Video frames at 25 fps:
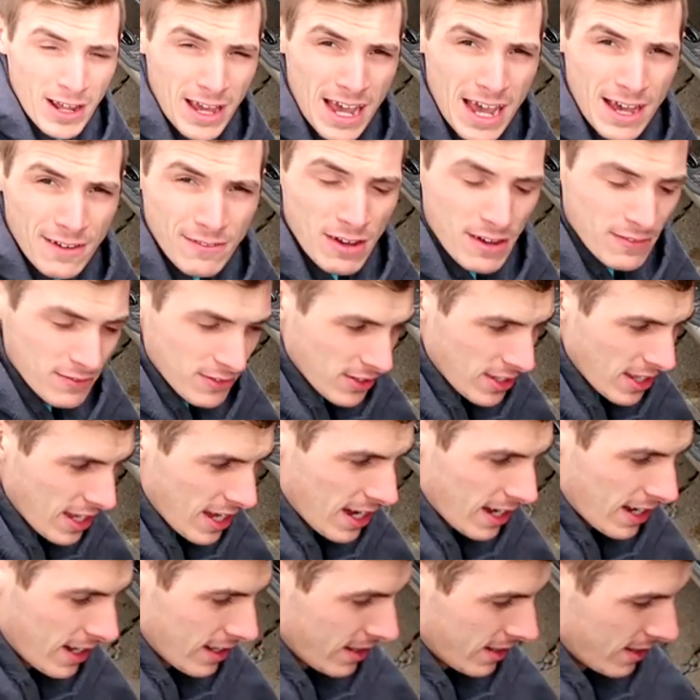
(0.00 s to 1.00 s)
and a half after
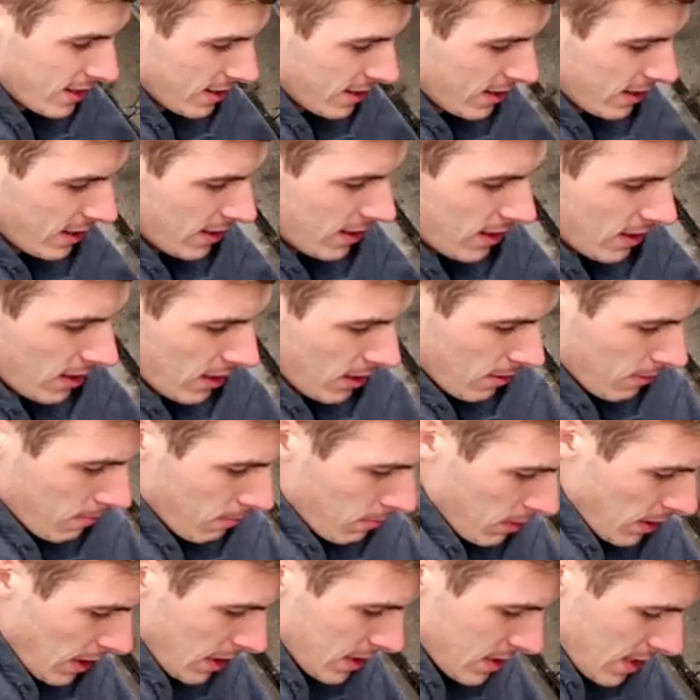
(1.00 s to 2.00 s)
that.
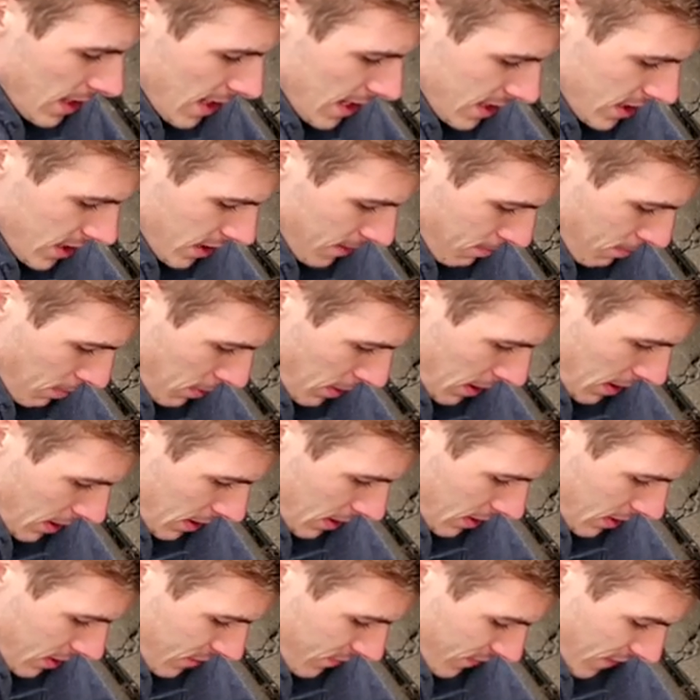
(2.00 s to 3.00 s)
But that's actually pretty
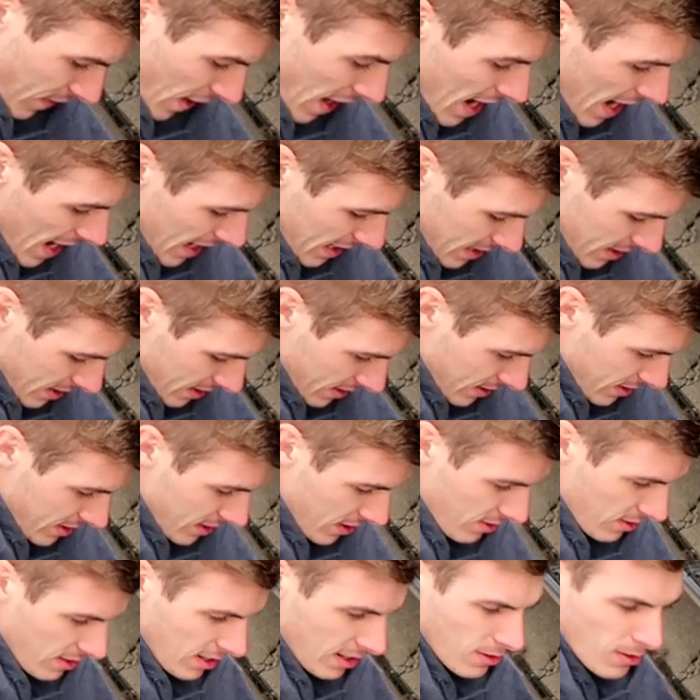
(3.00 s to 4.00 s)
fast
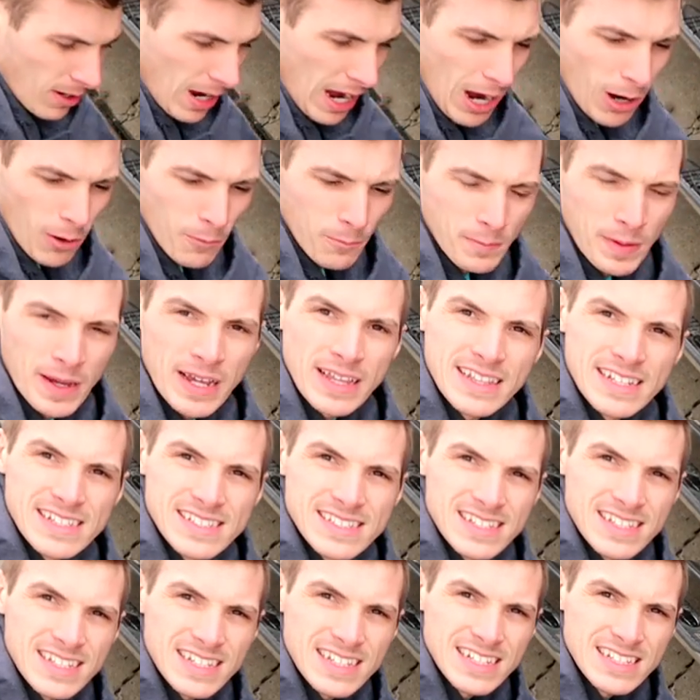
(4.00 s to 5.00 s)
considering how big
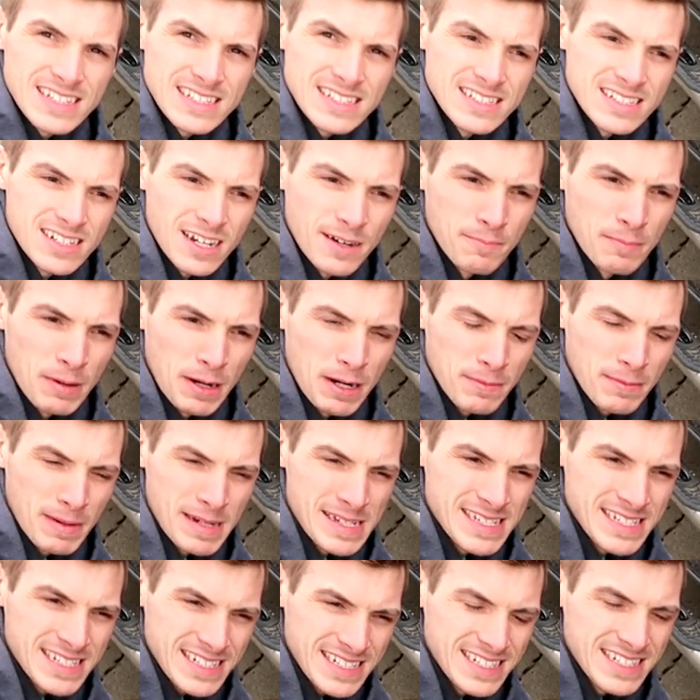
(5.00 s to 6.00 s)
this thing is compared to
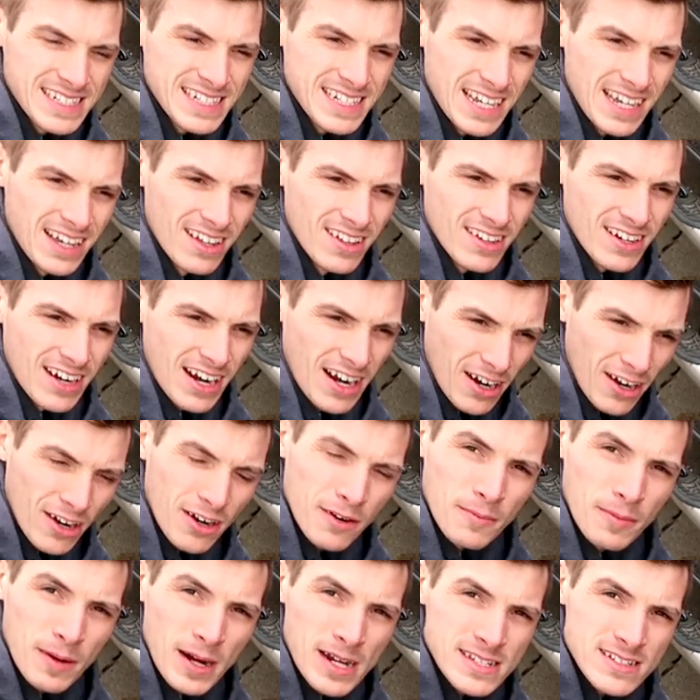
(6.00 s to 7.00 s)
my 60 gallon air
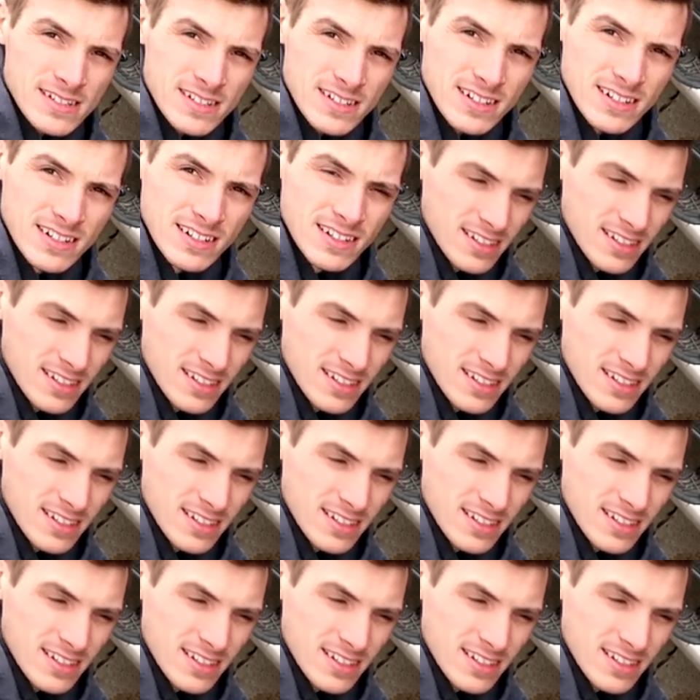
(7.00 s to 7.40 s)
compressor.